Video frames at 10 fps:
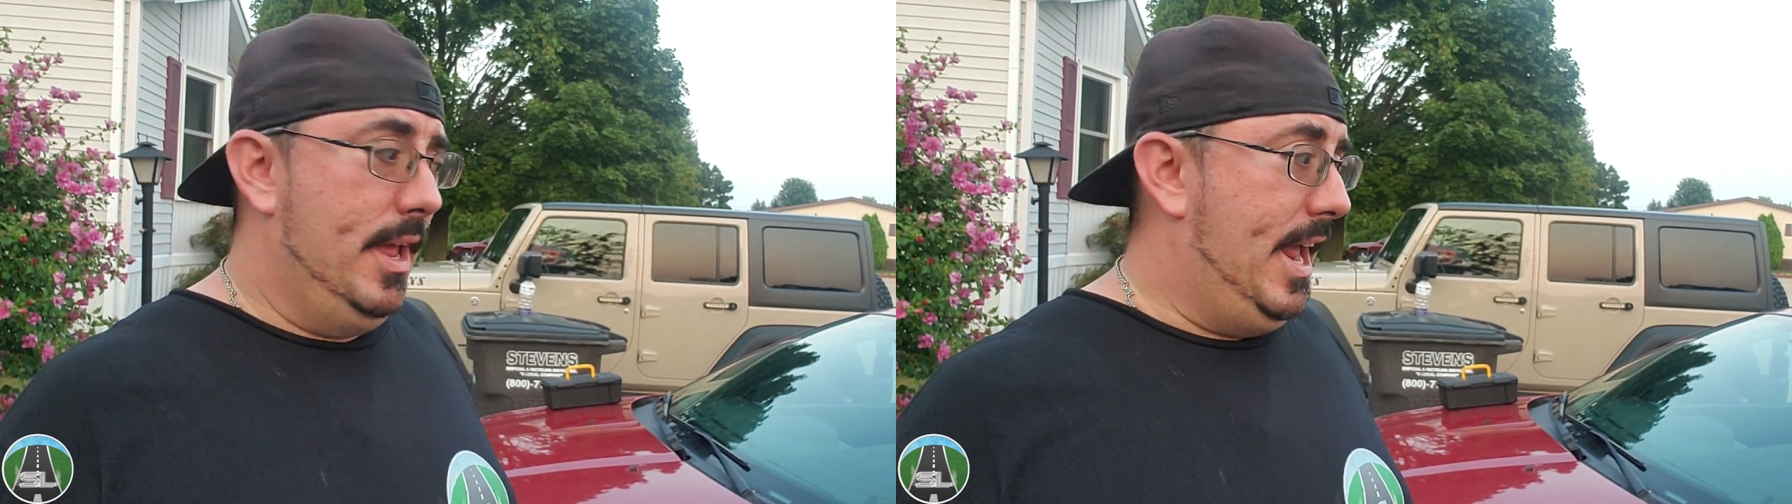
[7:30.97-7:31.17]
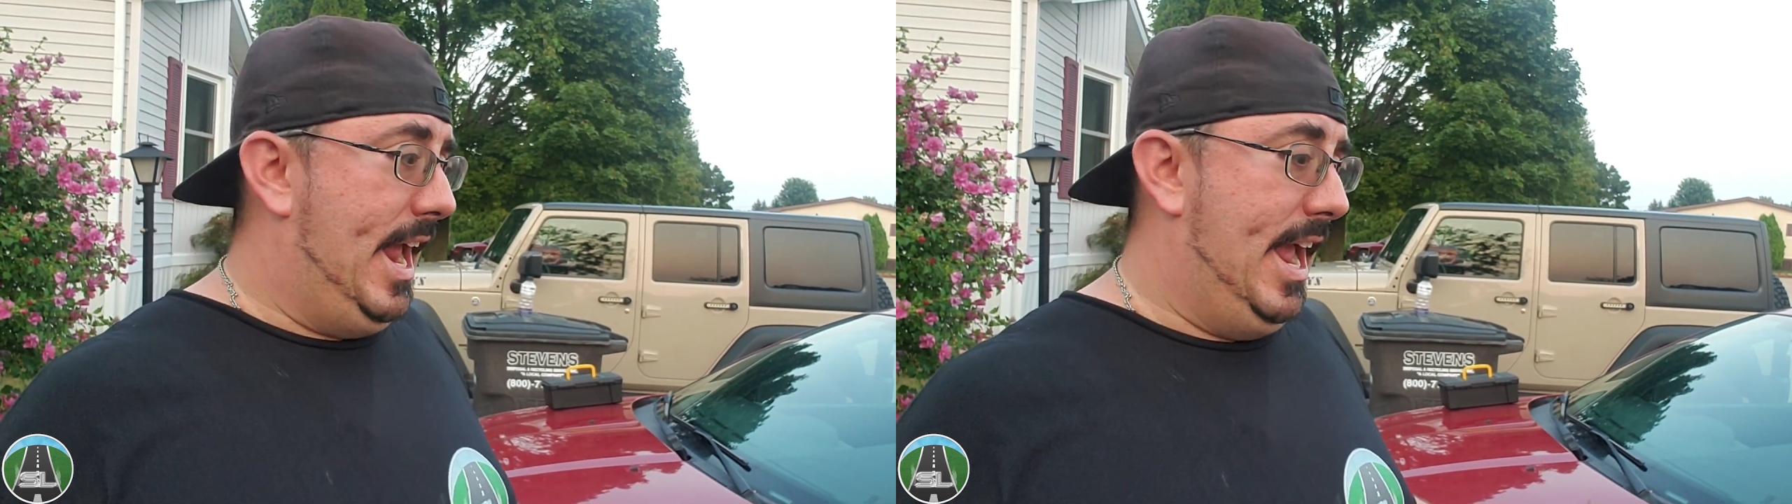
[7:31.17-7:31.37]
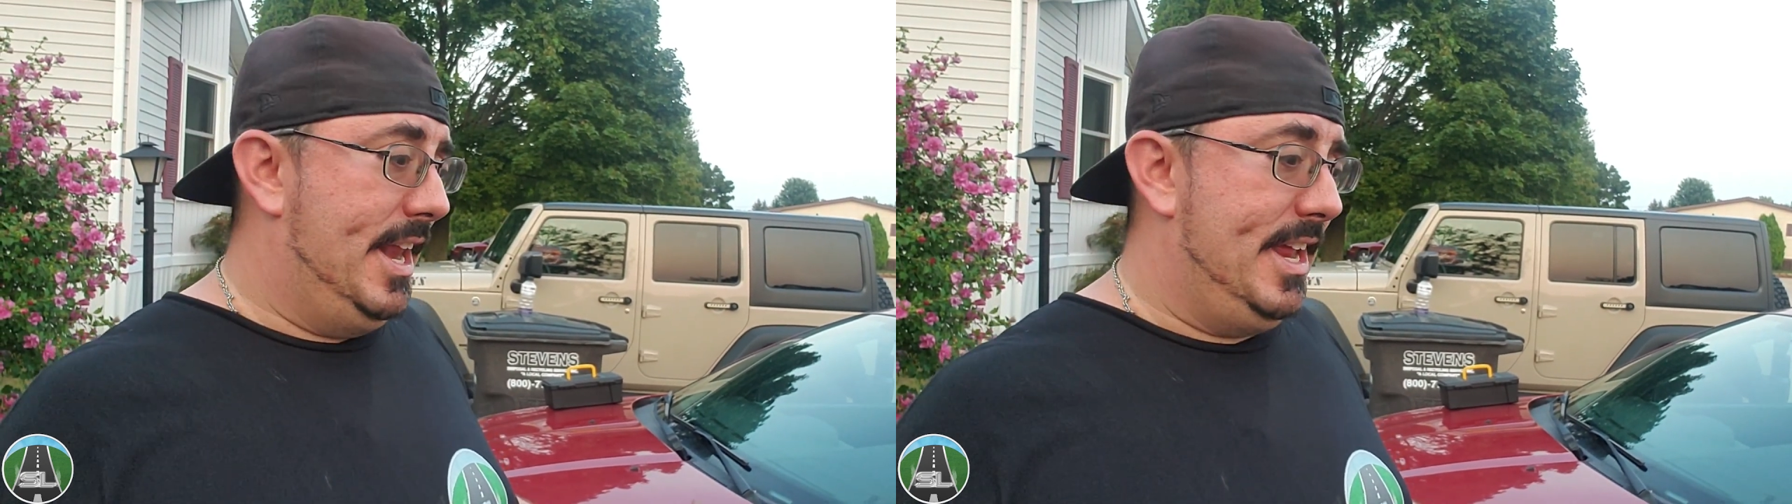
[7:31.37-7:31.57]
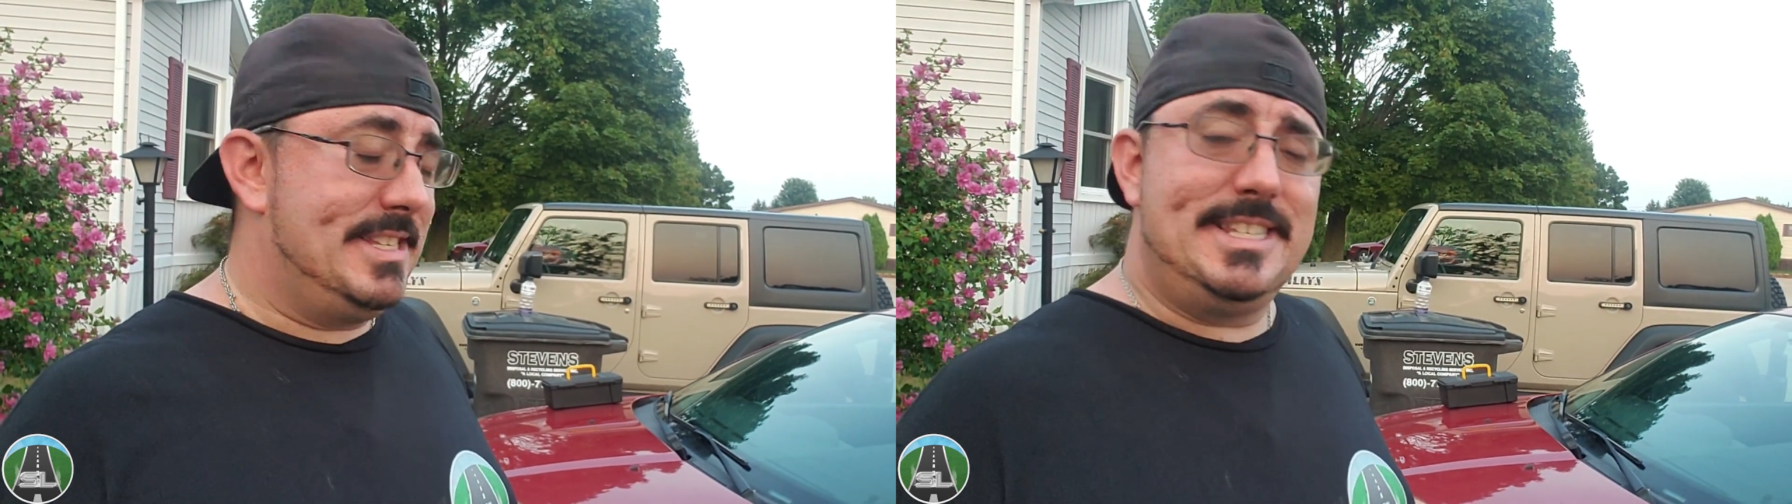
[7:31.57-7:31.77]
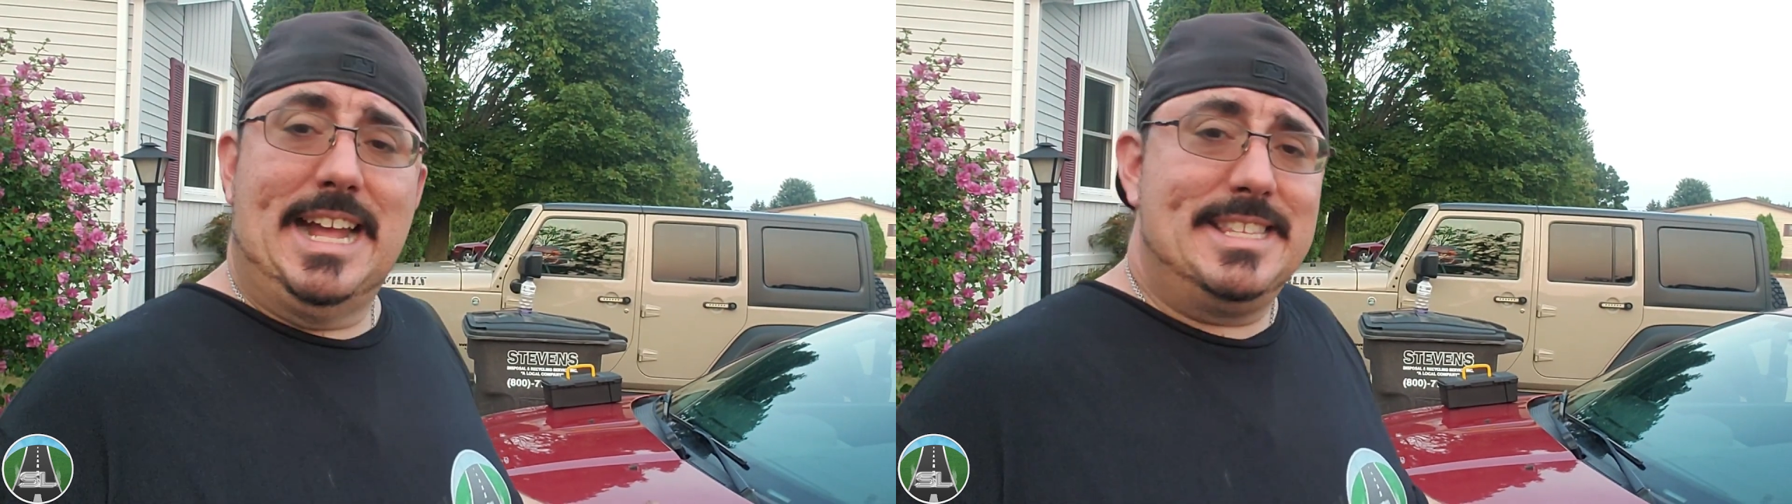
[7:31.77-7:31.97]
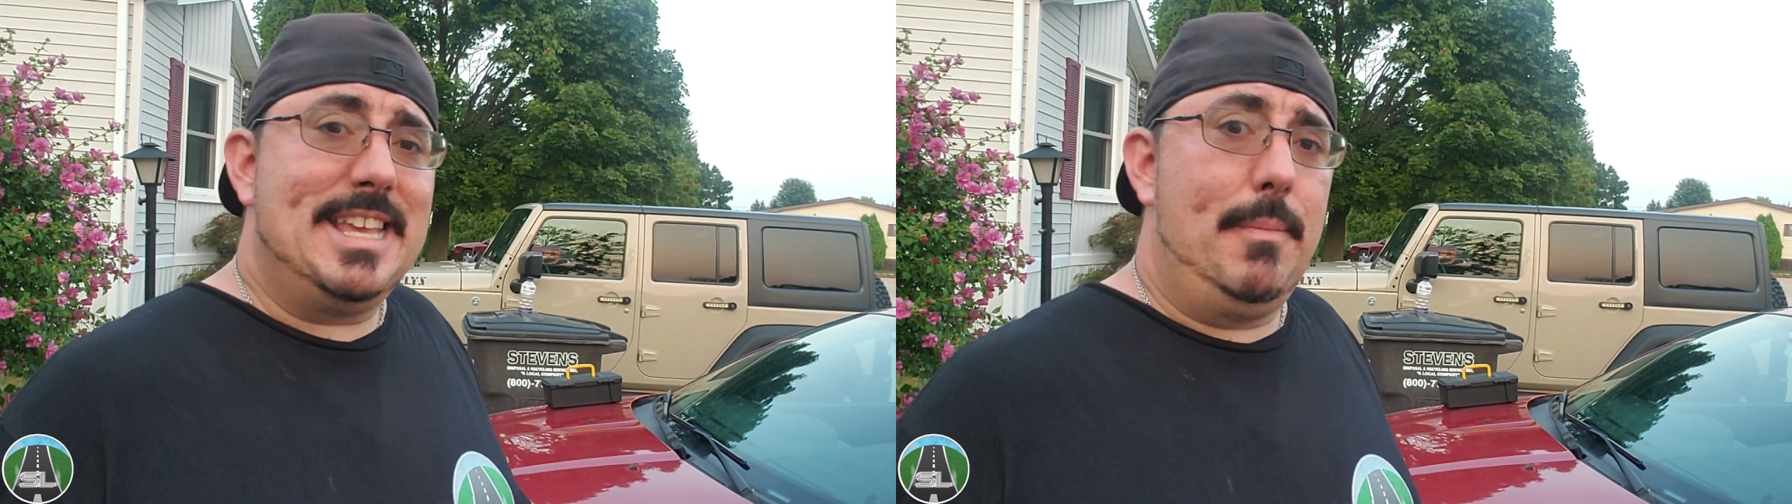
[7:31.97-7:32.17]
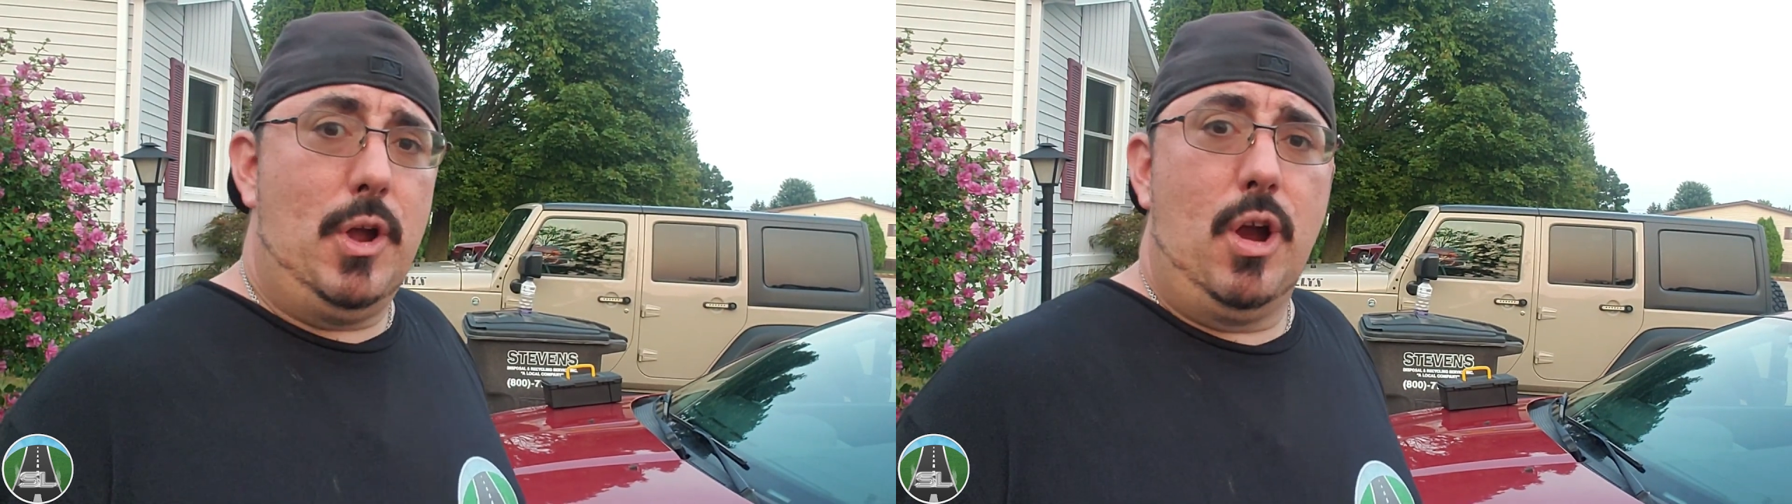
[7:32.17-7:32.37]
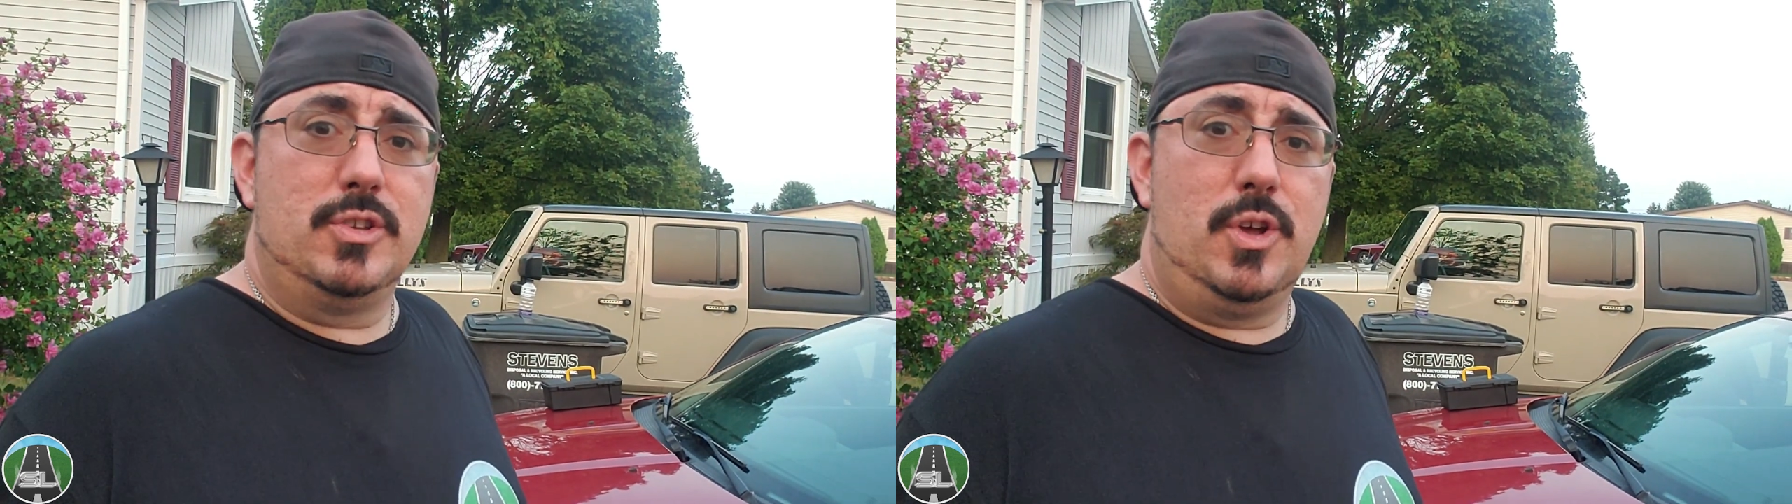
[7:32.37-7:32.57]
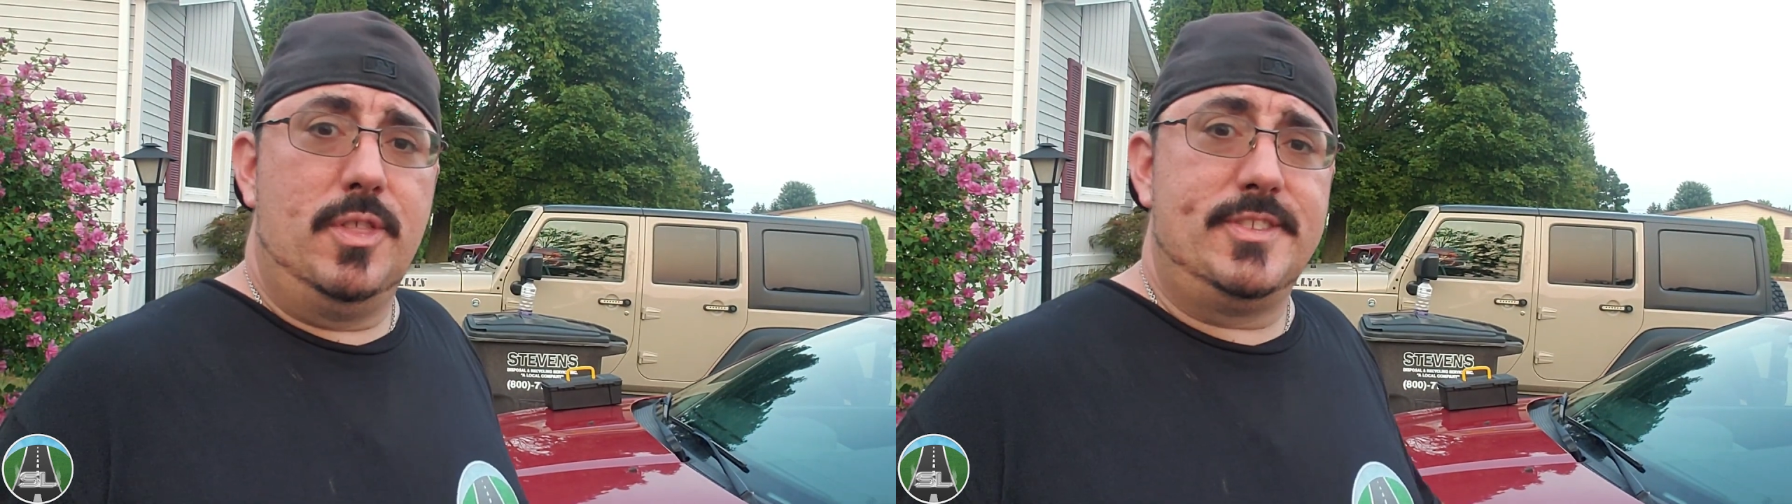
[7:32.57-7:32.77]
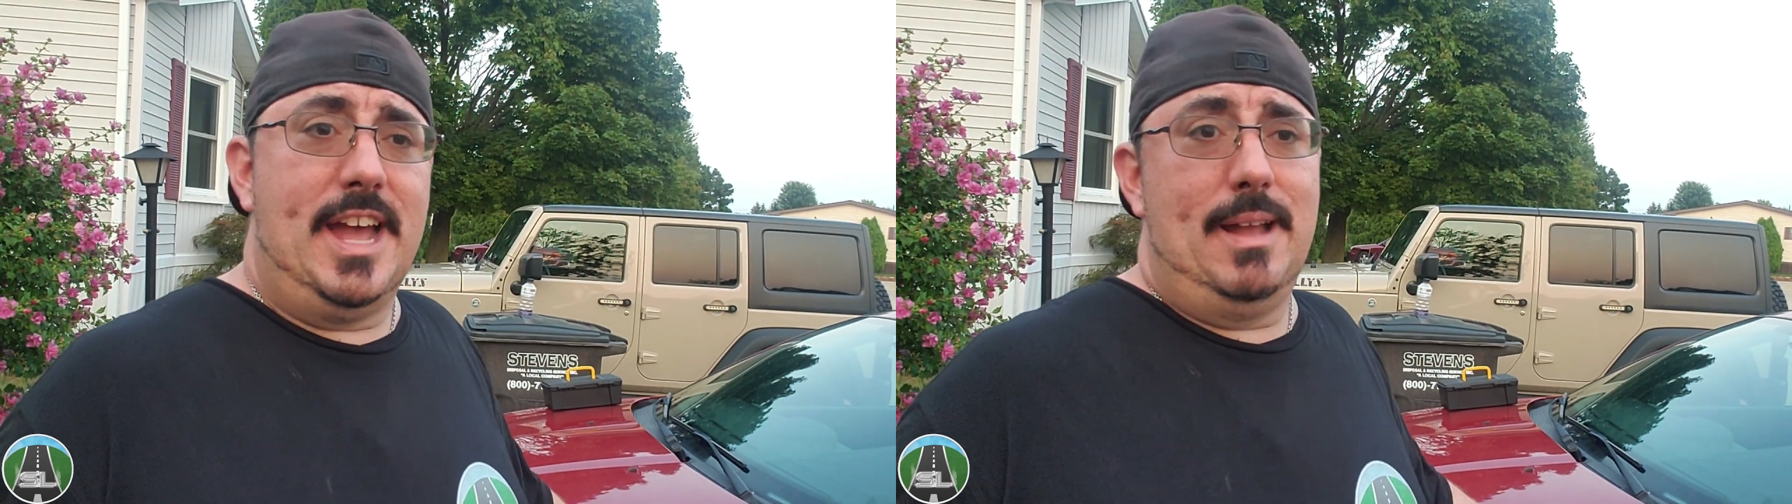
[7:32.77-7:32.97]
and it's not the same cars all the
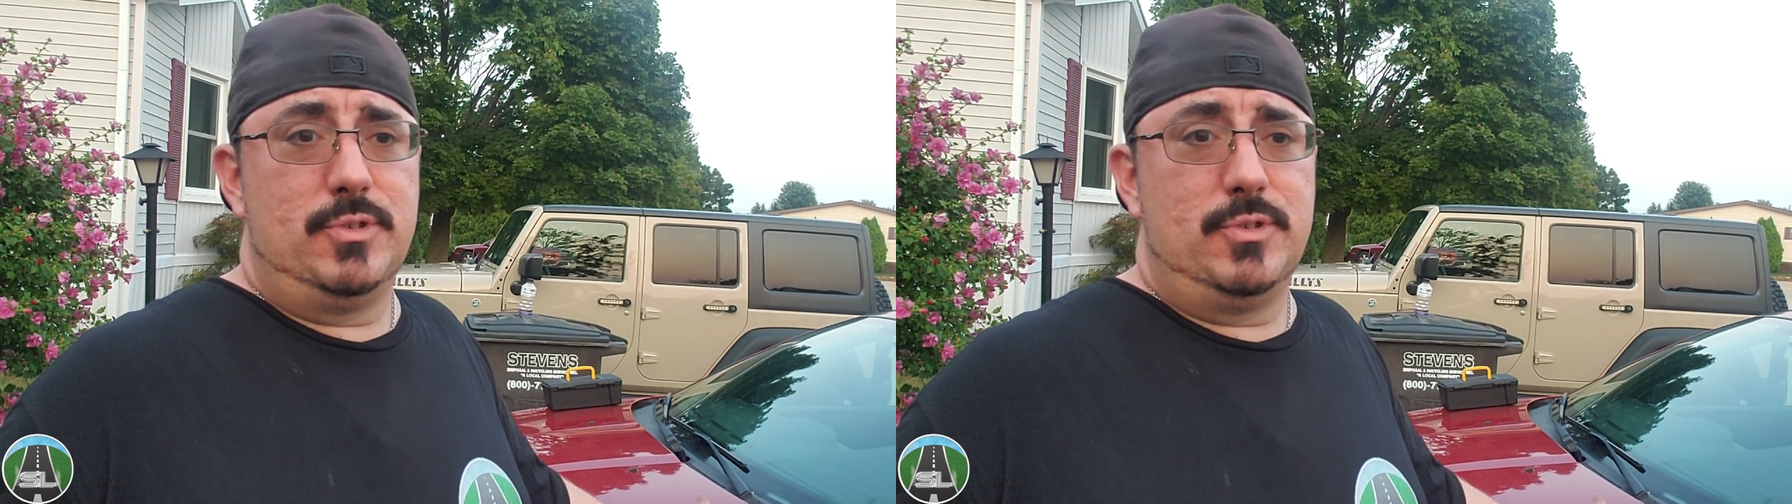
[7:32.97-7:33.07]
time,